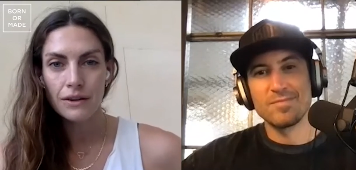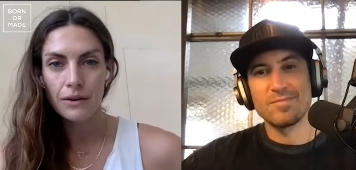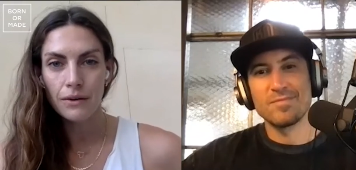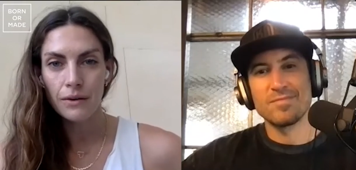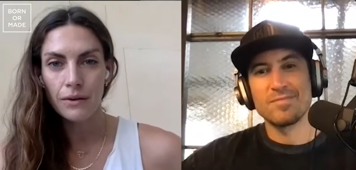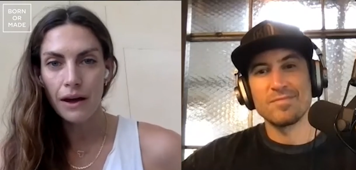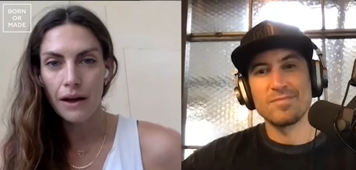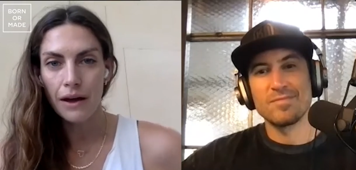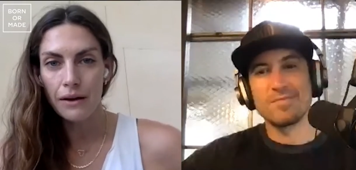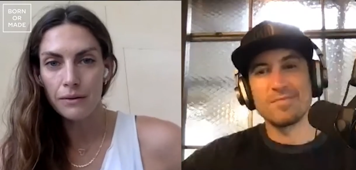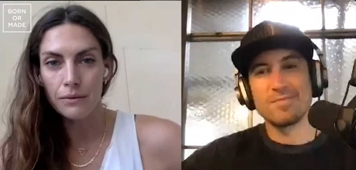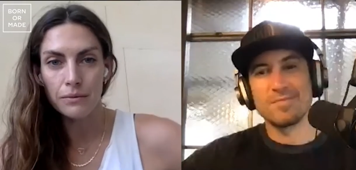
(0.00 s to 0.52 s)

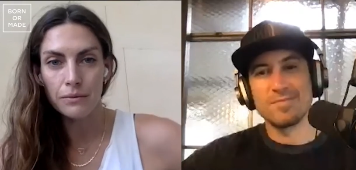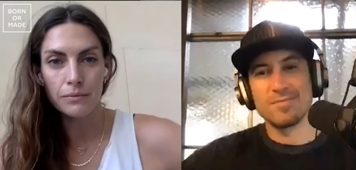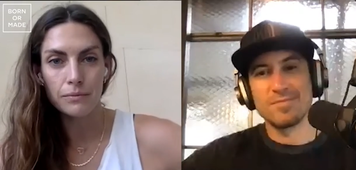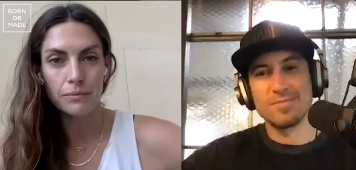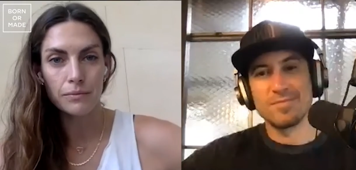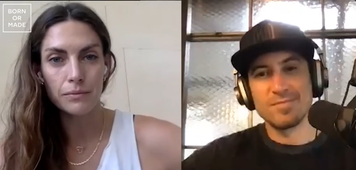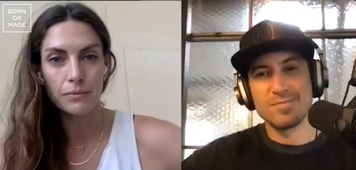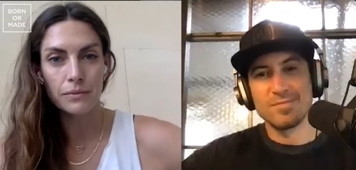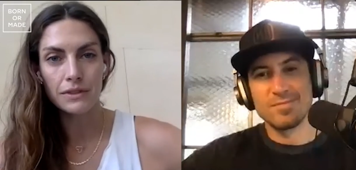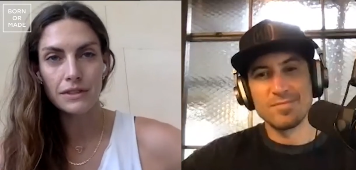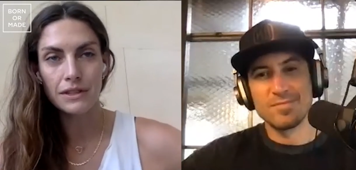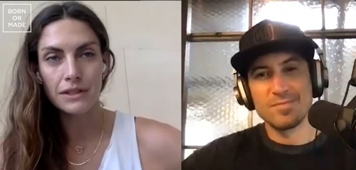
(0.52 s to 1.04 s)
Speaker 1: So I
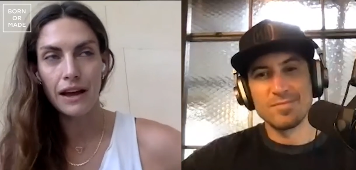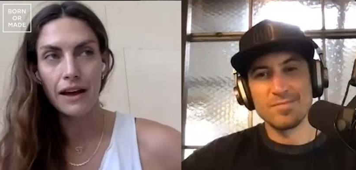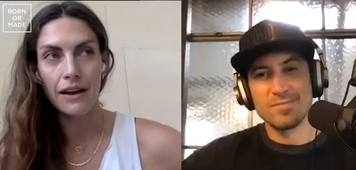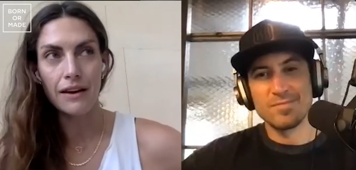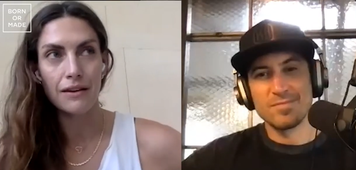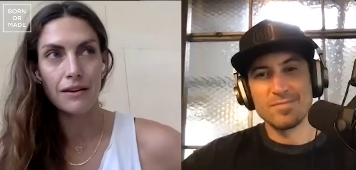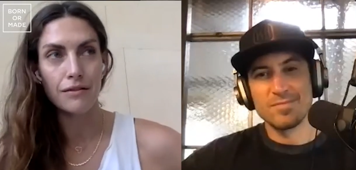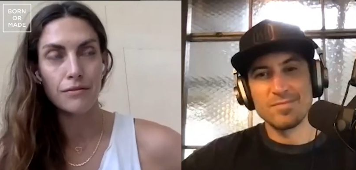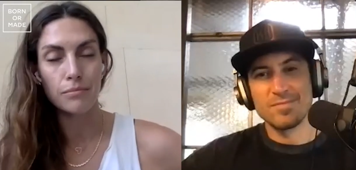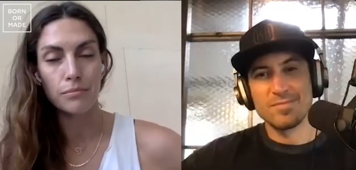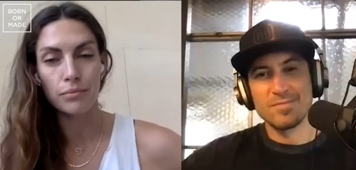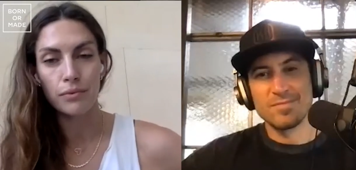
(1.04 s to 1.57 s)
was
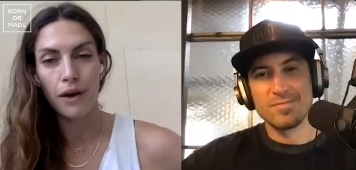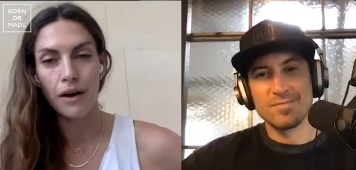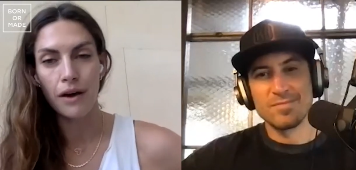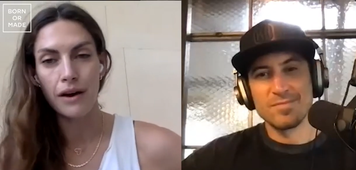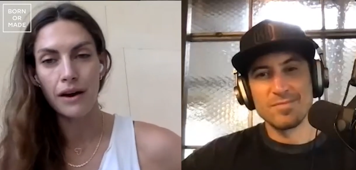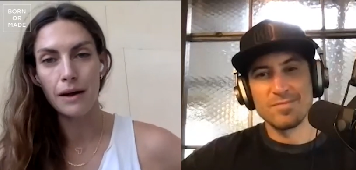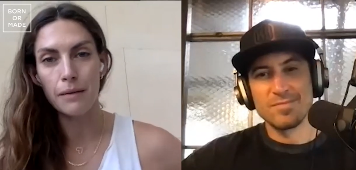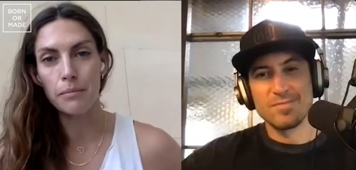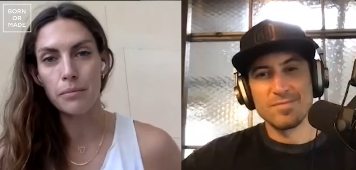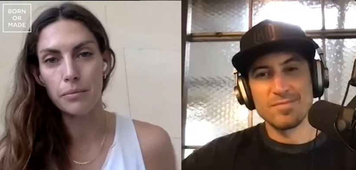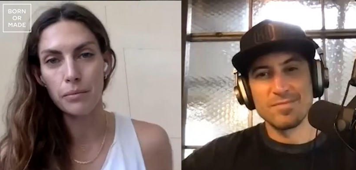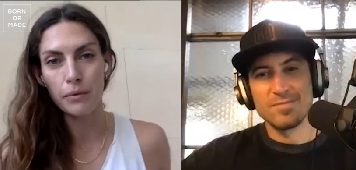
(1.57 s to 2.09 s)
kind of brought
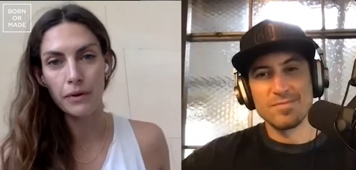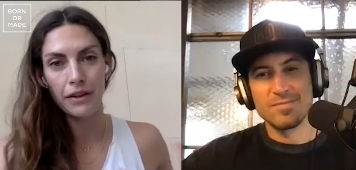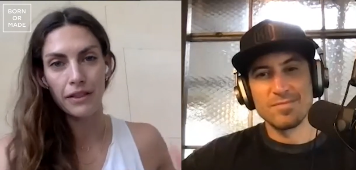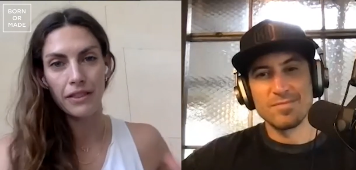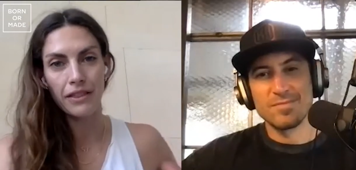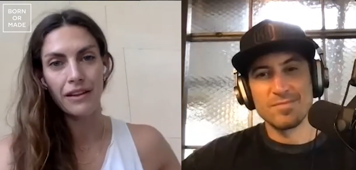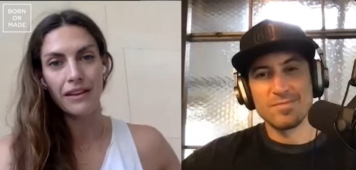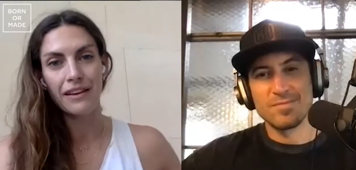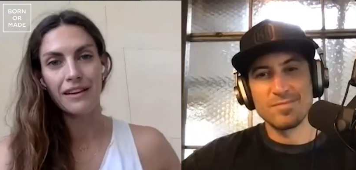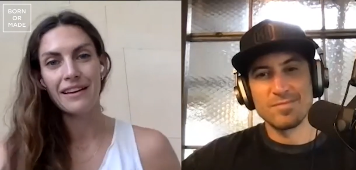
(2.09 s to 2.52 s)
up with